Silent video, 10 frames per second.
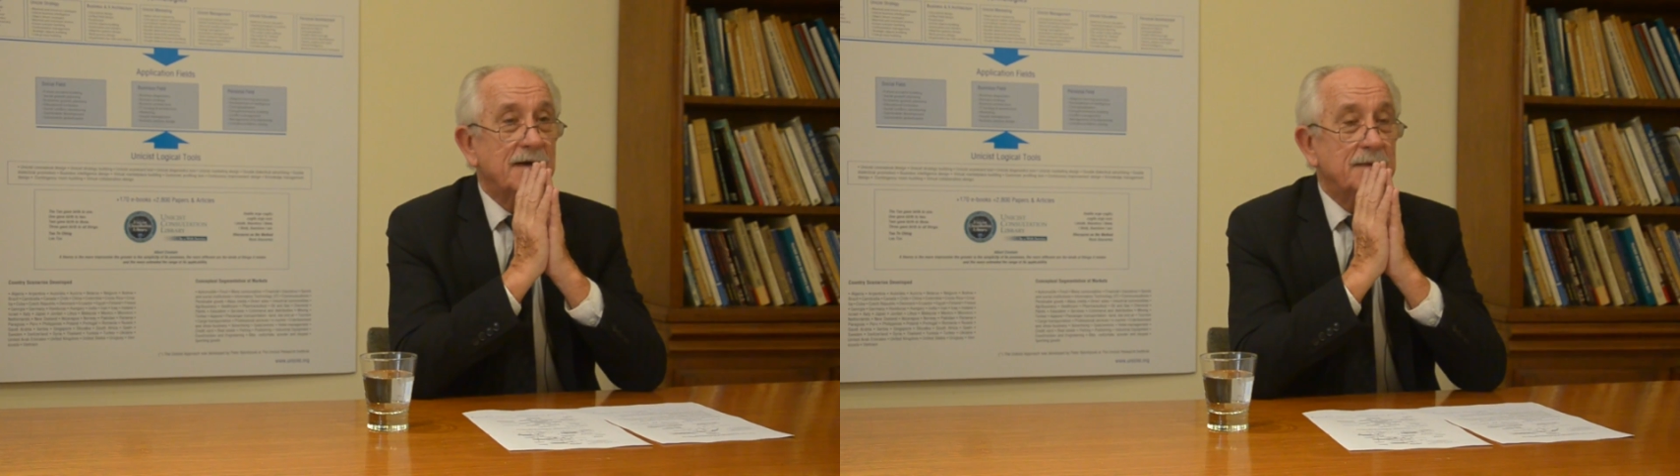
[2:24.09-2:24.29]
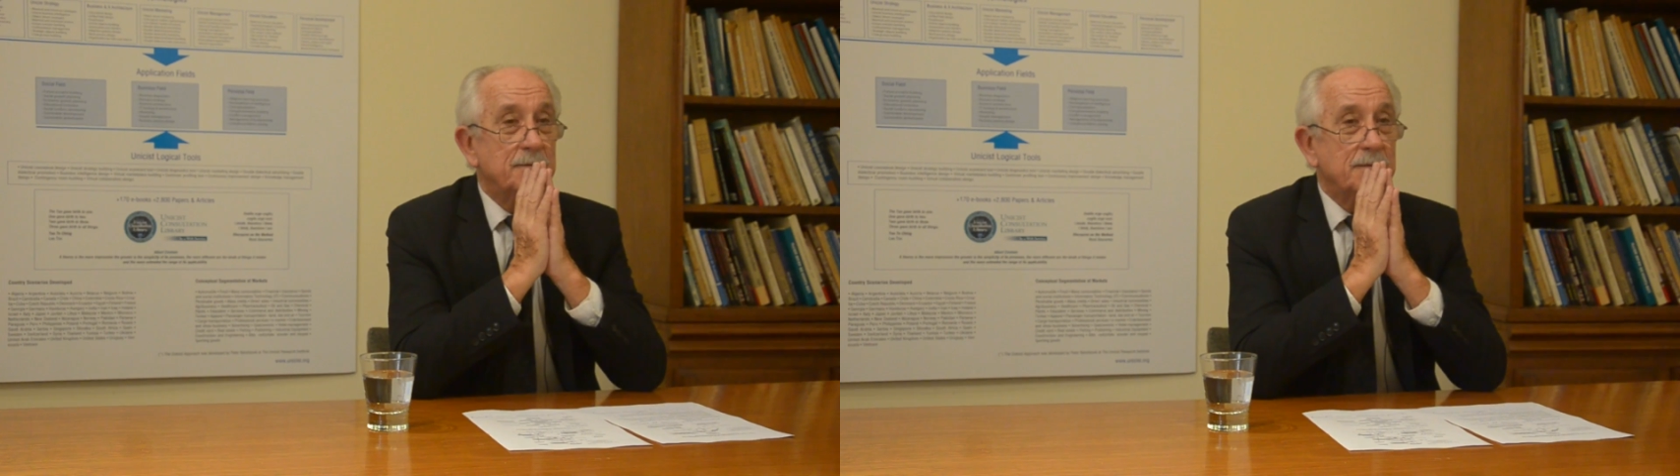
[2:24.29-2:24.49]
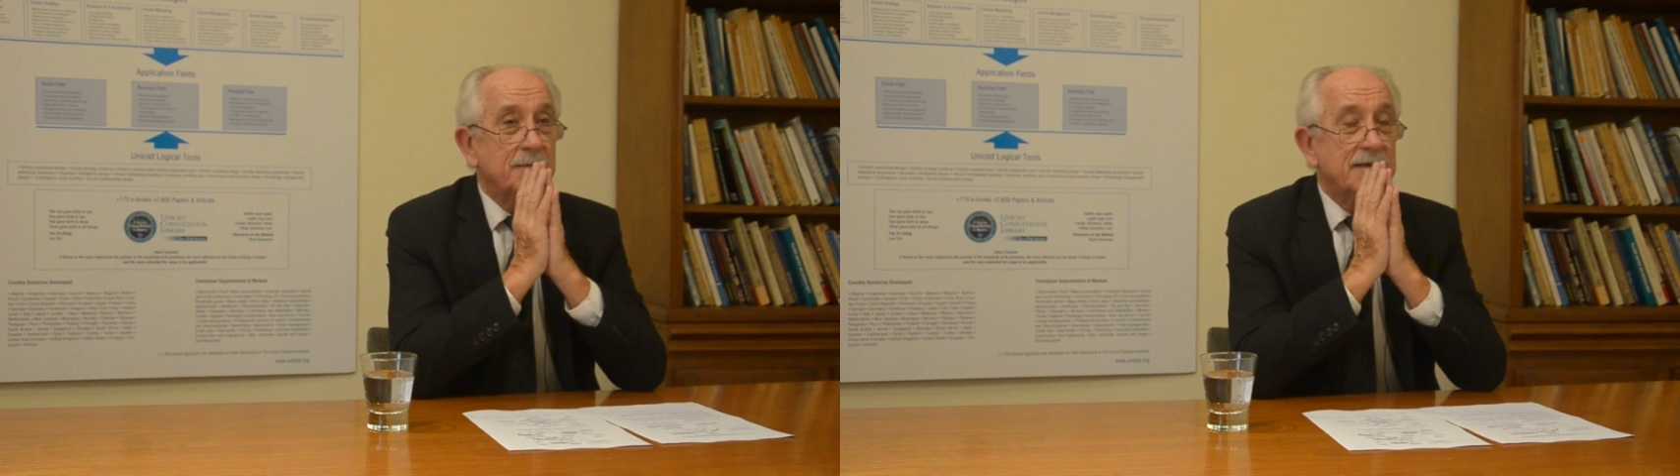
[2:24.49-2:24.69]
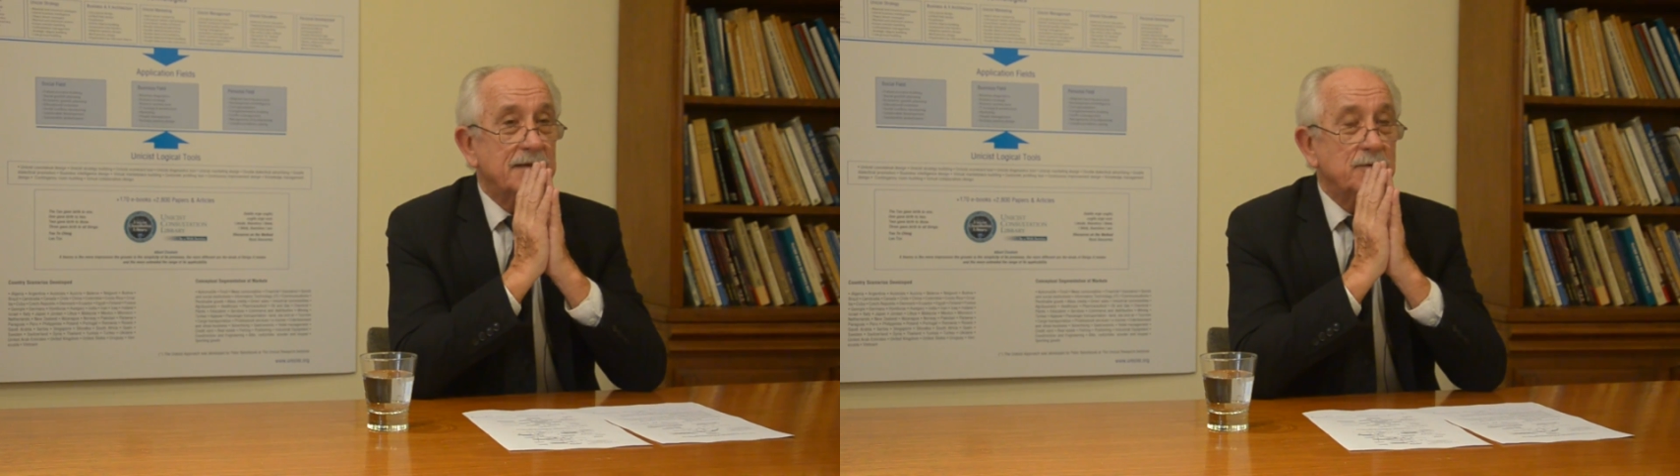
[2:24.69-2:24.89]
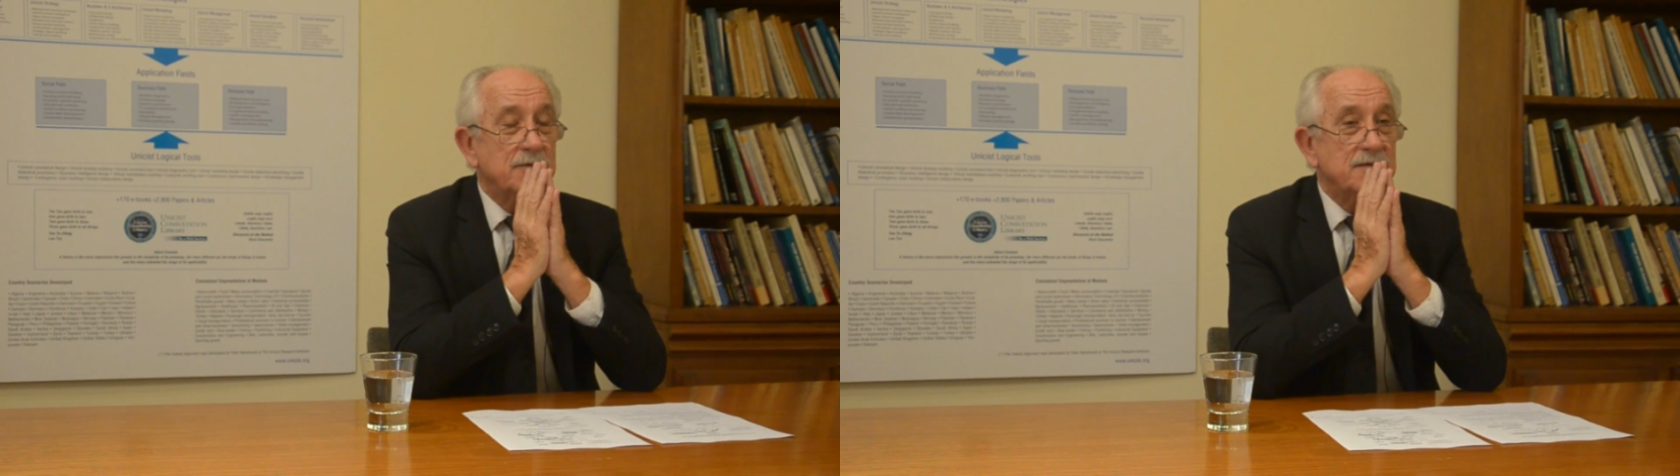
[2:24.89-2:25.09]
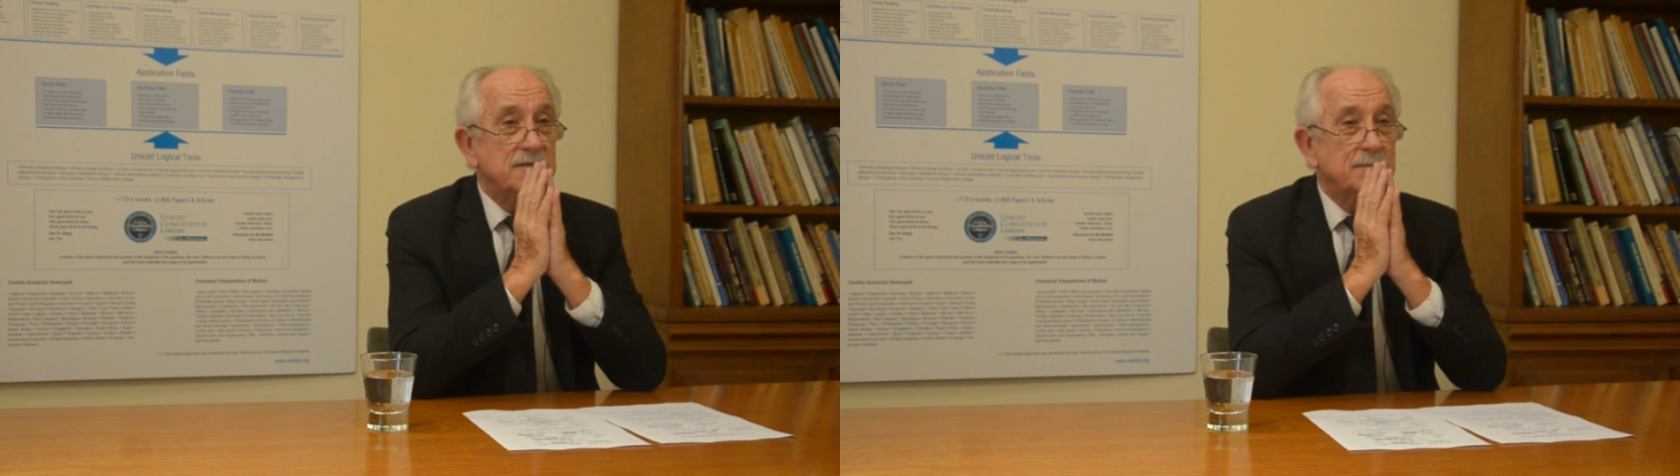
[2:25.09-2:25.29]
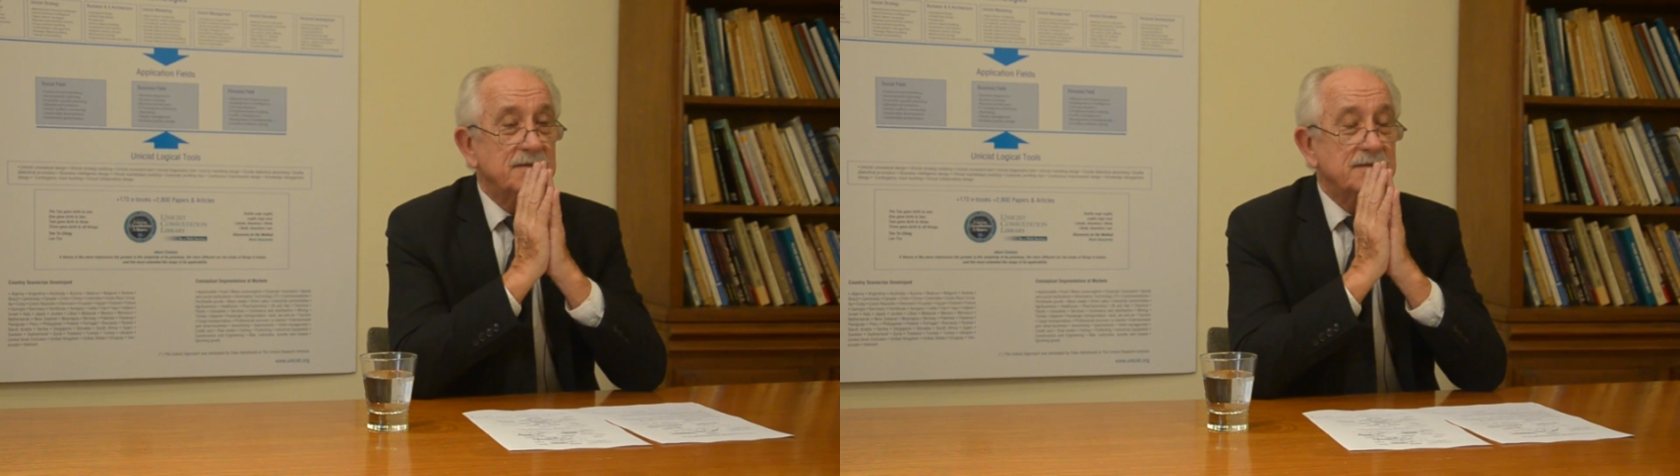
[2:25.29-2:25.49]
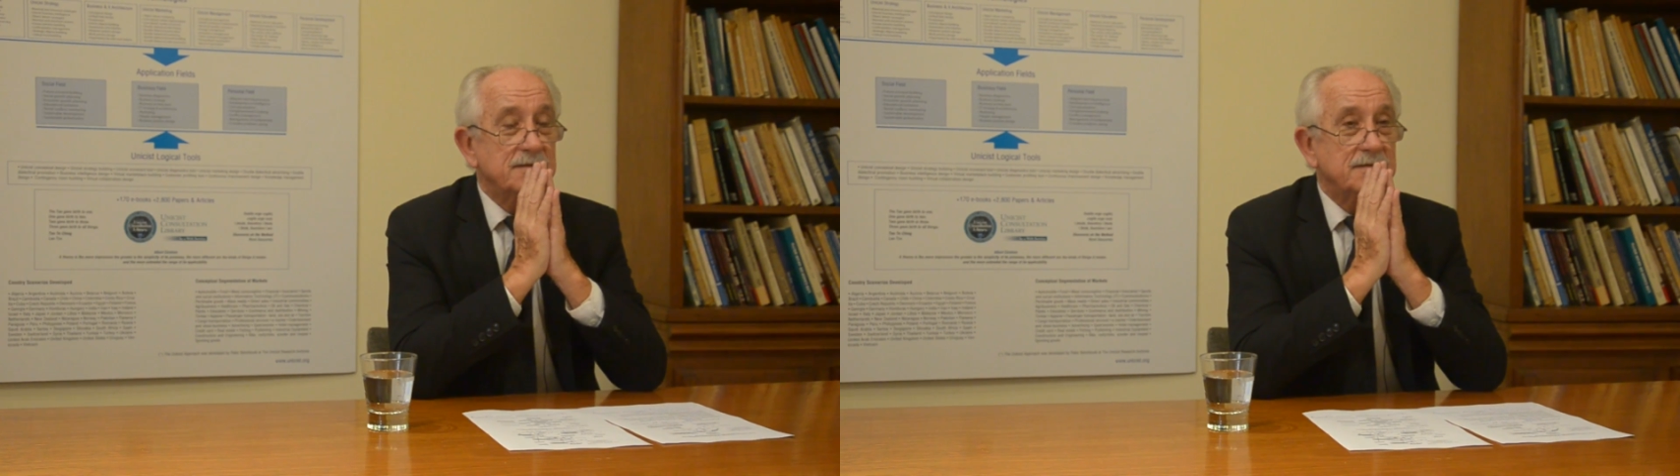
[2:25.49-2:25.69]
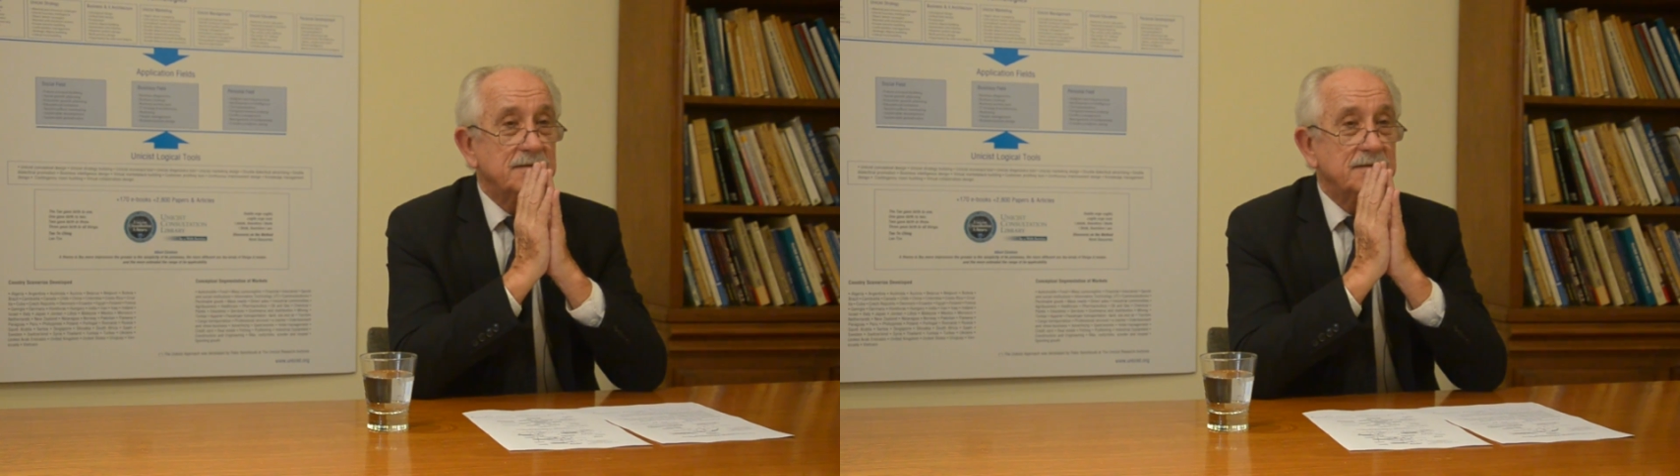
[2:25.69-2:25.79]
the Unicist Business